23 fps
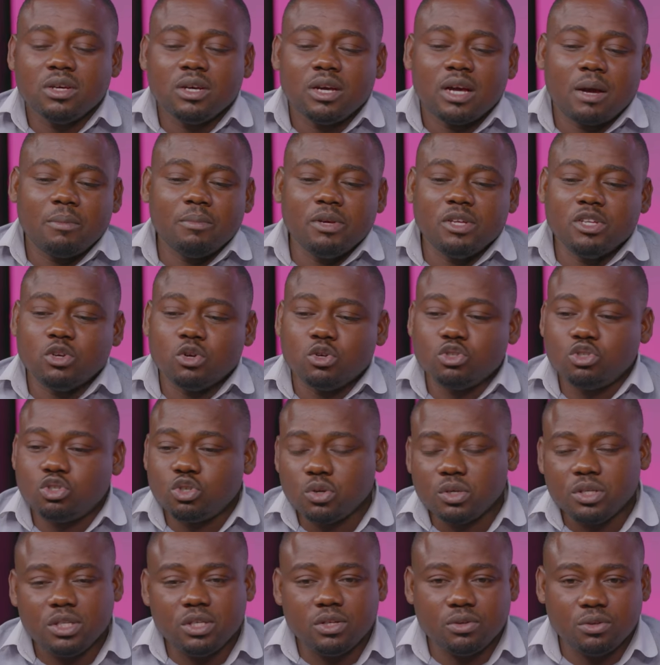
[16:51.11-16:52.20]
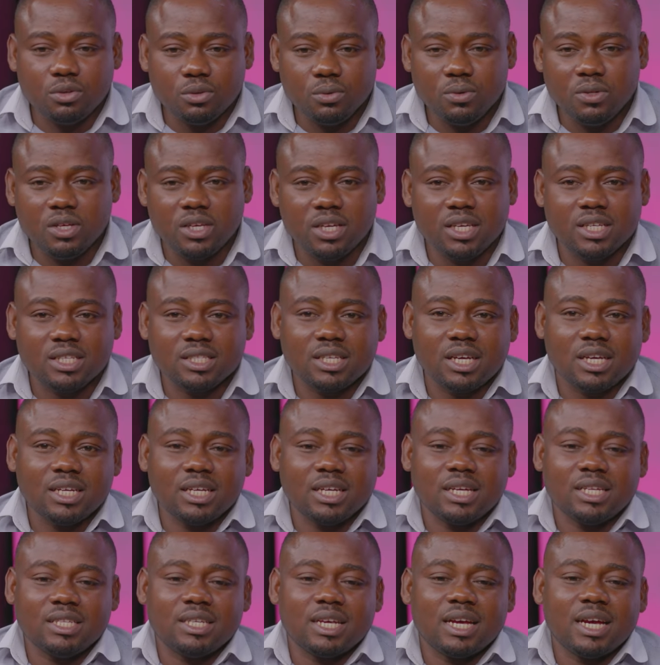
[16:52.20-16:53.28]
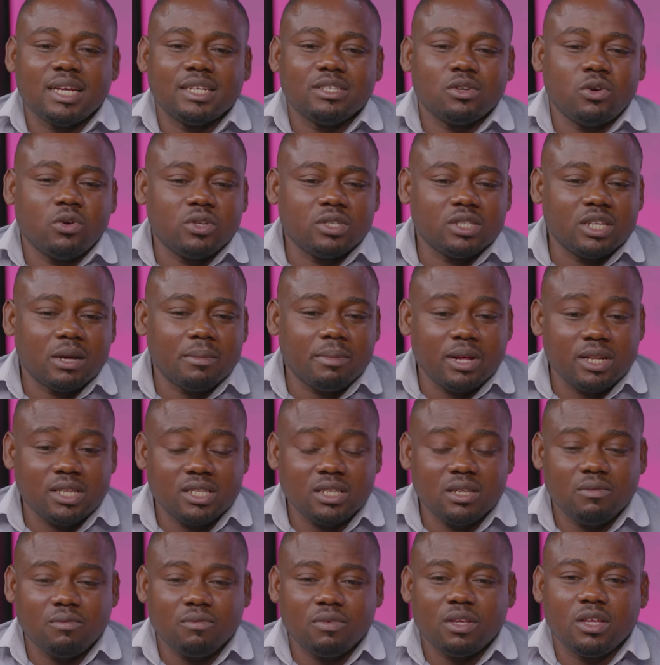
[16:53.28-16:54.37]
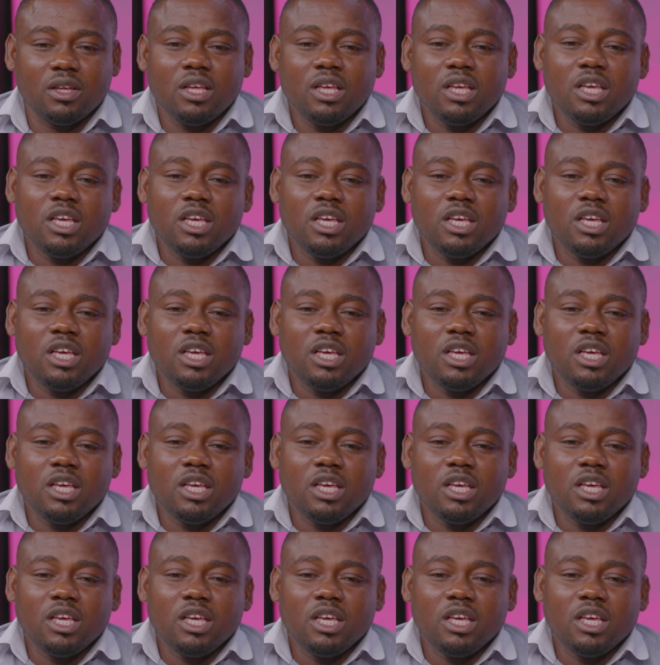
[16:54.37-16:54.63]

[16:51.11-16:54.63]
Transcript: I mean, your journey through the internet and on Daba TV.